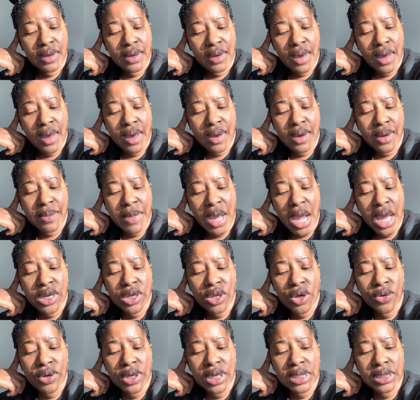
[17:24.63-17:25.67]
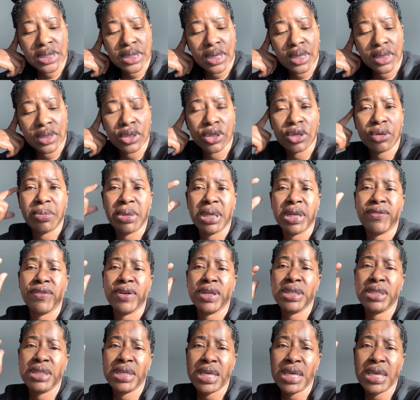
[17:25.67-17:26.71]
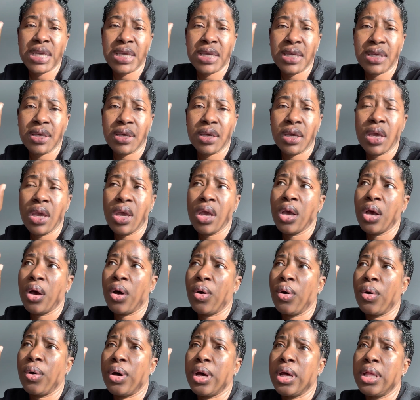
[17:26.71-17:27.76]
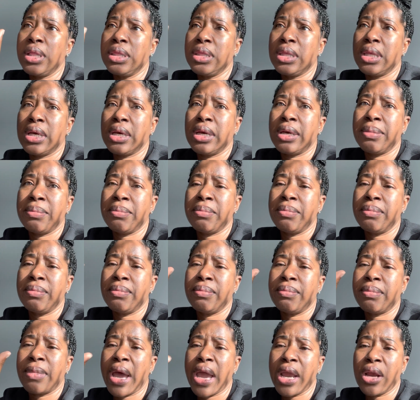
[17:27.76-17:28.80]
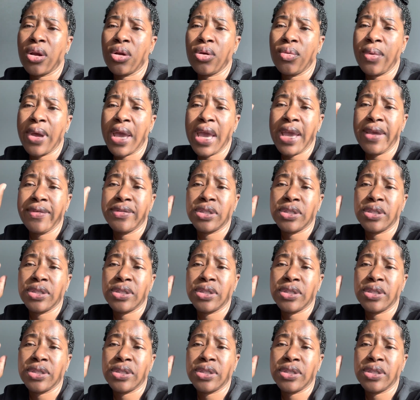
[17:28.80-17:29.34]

Um, I noticed a little bit of a ding on the microwave.